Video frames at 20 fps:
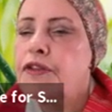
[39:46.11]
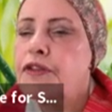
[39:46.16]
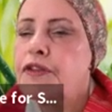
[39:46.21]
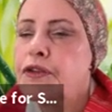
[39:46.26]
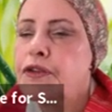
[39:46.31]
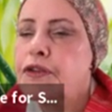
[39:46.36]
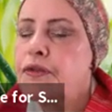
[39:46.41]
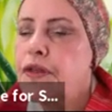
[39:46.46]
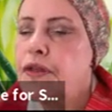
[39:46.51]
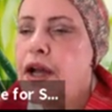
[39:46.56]

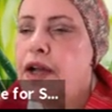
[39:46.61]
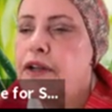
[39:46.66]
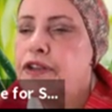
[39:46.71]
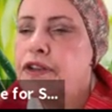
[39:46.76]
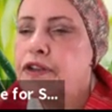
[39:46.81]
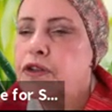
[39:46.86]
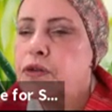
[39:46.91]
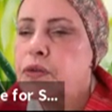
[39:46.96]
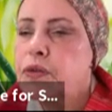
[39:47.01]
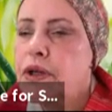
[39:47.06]

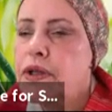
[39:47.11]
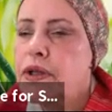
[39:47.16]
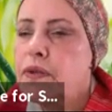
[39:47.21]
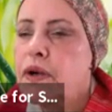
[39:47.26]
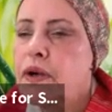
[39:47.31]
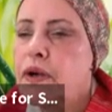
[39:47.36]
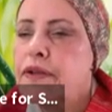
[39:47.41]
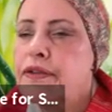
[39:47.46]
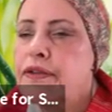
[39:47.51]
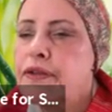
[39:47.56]

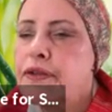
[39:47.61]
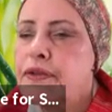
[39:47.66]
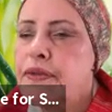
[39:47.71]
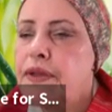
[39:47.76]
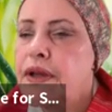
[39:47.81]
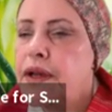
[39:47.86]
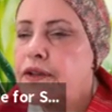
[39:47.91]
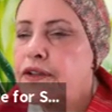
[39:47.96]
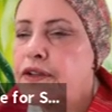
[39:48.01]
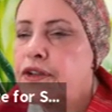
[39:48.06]

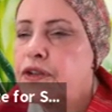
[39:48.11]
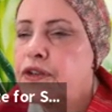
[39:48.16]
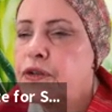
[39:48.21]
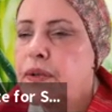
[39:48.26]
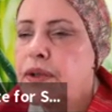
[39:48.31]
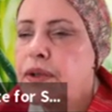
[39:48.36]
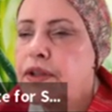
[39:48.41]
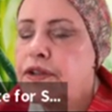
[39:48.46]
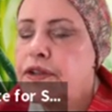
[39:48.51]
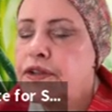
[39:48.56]

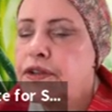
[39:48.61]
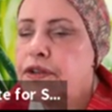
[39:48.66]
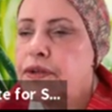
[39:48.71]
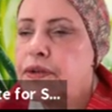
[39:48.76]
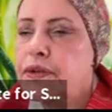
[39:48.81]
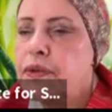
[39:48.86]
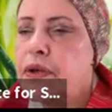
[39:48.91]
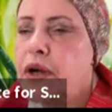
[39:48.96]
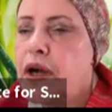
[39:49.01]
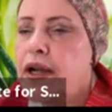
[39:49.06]

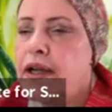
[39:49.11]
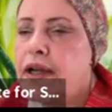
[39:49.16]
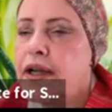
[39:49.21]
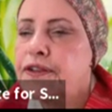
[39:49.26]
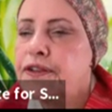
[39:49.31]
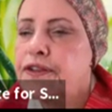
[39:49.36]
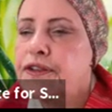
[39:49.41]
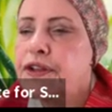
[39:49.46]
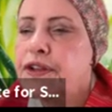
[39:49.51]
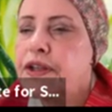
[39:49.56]
2021-2022
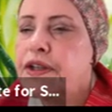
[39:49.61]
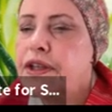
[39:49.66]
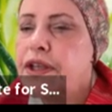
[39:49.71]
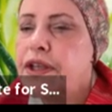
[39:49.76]
ISD